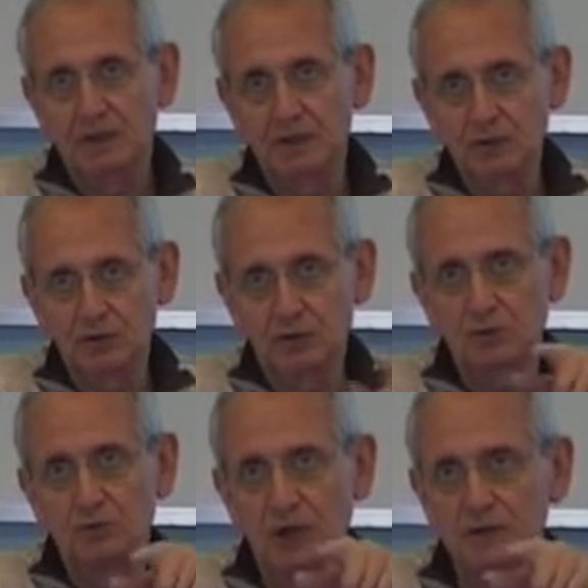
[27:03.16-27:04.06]

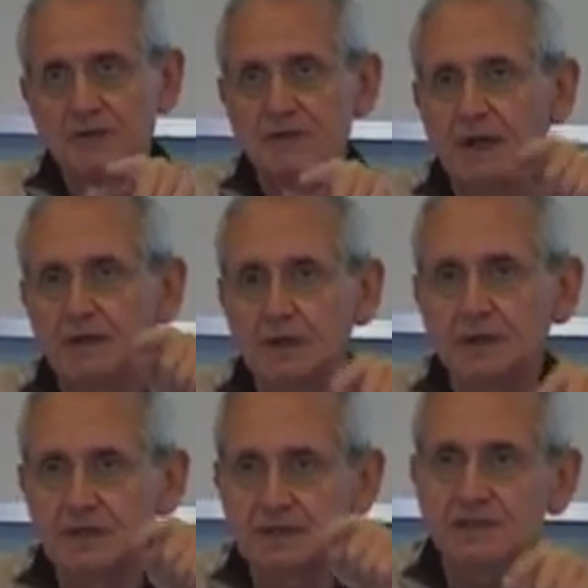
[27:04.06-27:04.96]
You understand
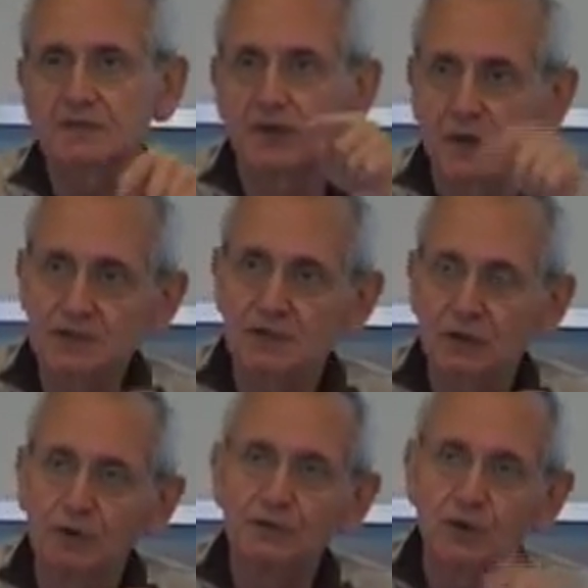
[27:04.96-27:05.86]
that this is the
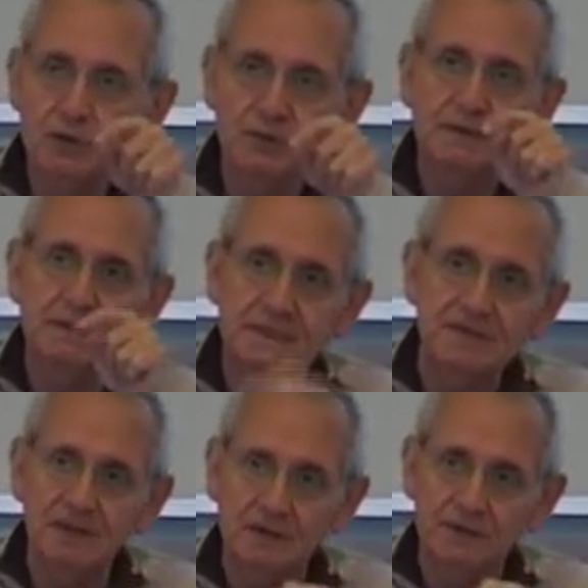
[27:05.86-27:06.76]
functioning of the hospital
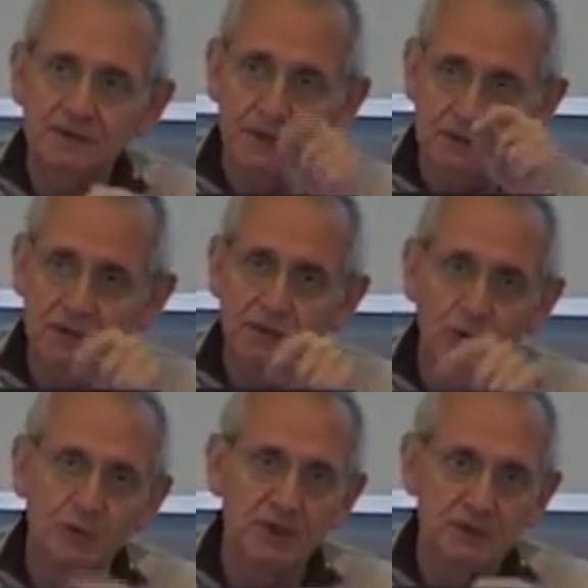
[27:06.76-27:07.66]
itself, not the
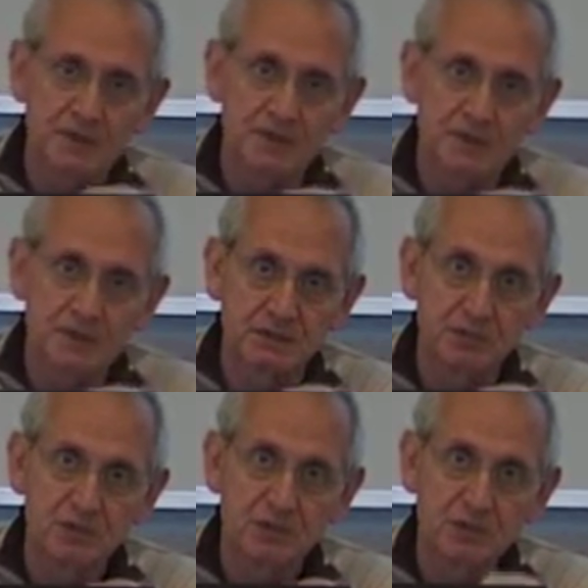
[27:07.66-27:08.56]
information system.
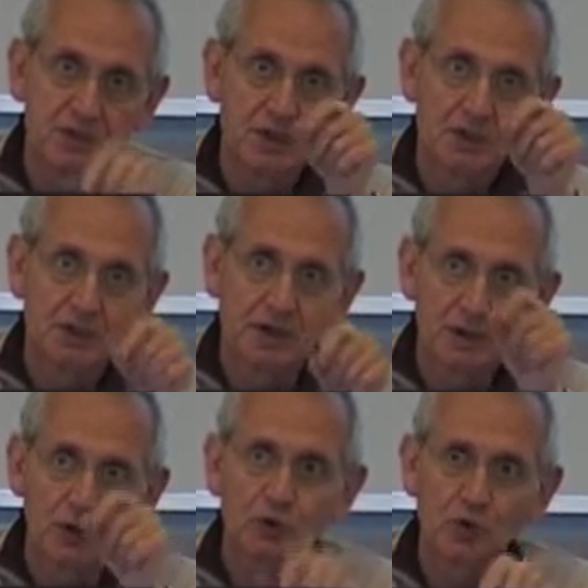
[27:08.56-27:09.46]
The
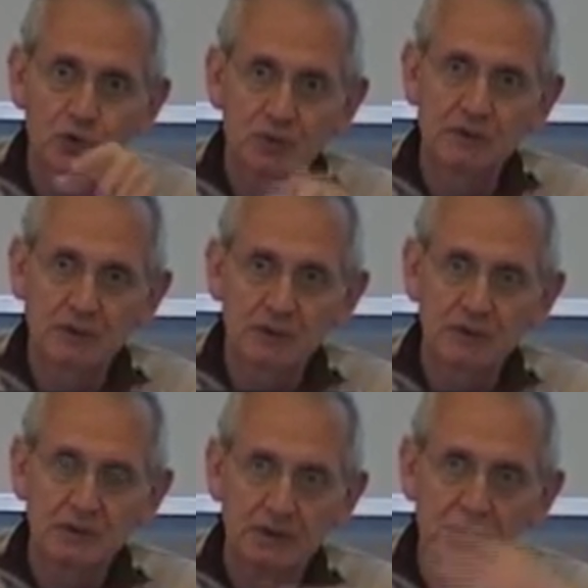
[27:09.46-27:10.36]
acute
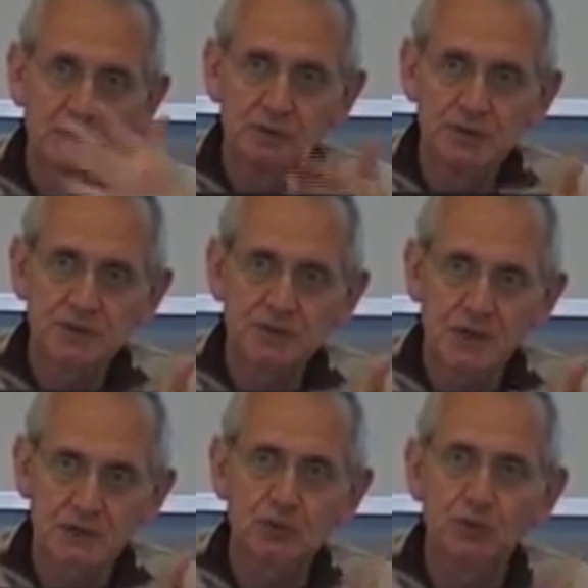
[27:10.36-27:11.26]
hospital, which
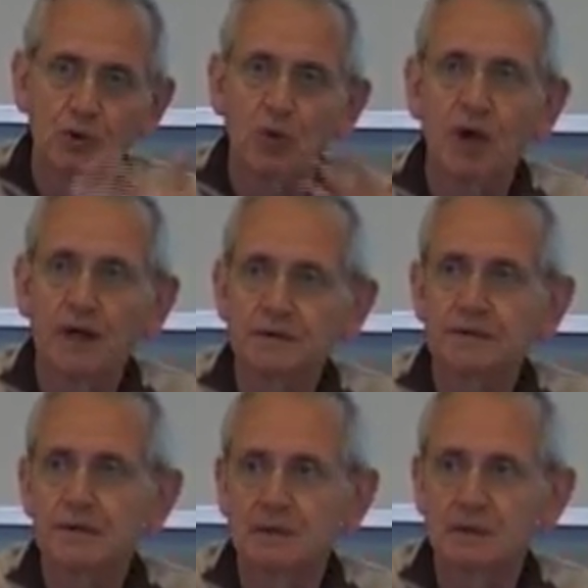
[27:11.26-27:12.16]
has to provide
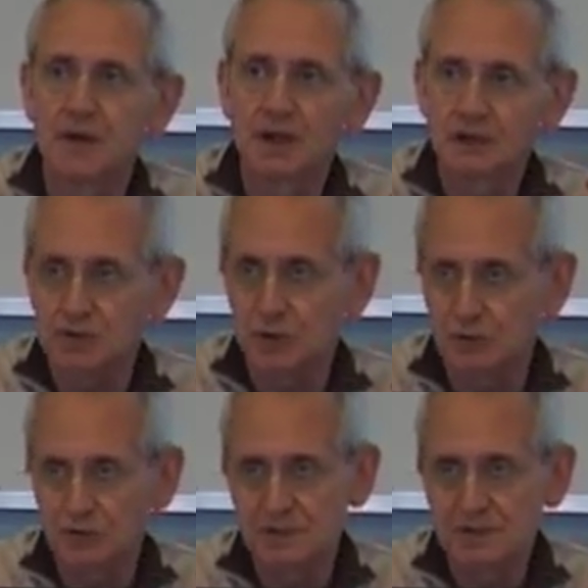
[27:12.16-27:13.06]
health
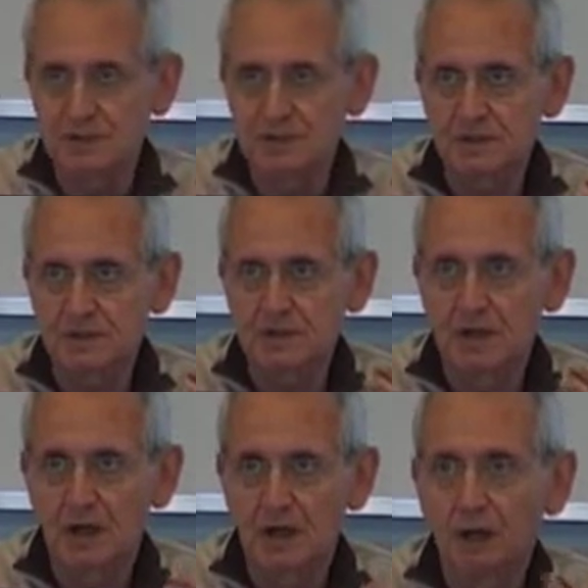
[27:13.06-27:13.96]
services.
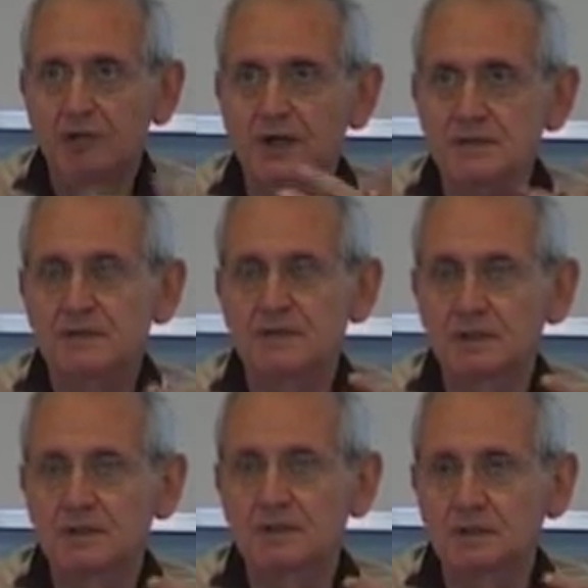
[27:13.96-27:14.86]
How does
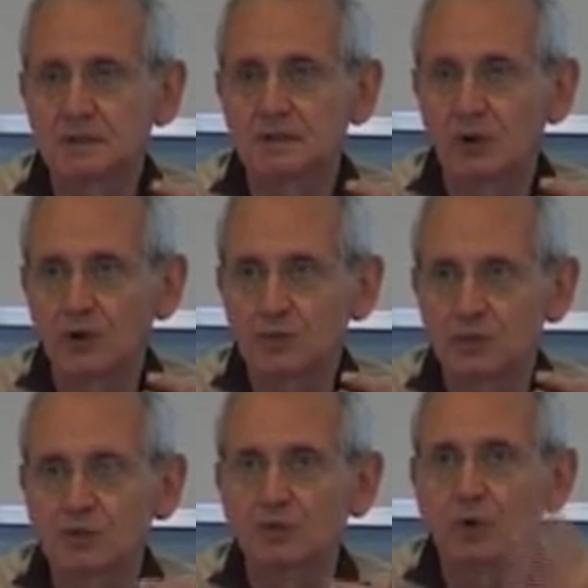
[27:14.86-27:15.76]
the
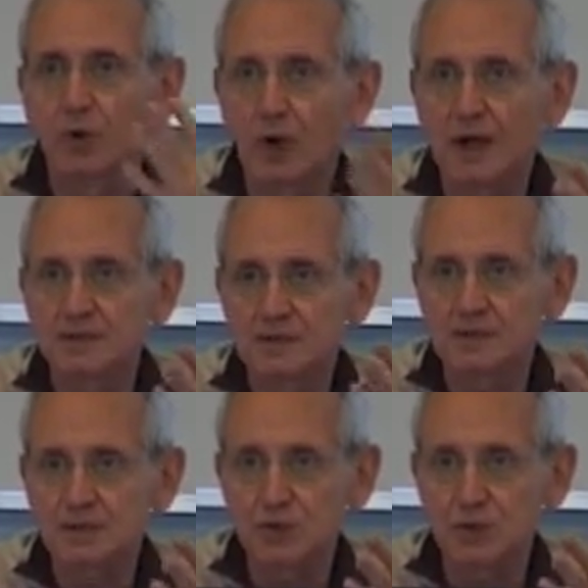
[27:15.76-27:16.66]
hospital provide
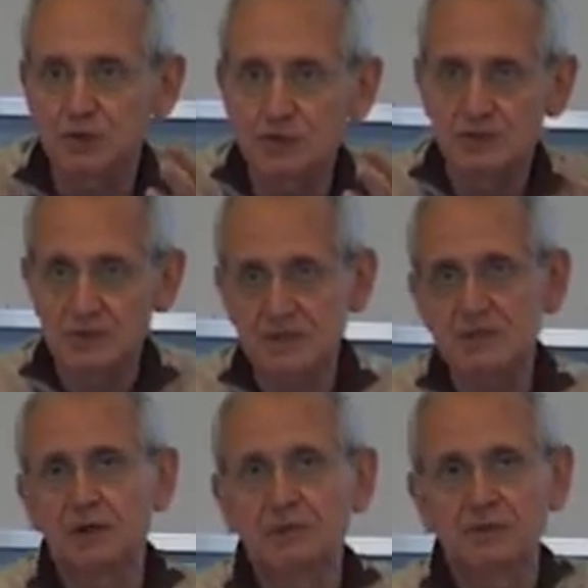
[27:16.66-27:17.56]
its services? This
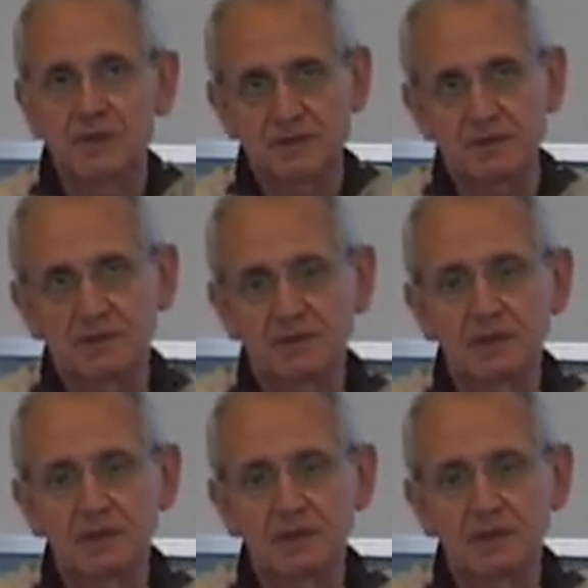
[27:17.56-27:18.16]
is how it does it.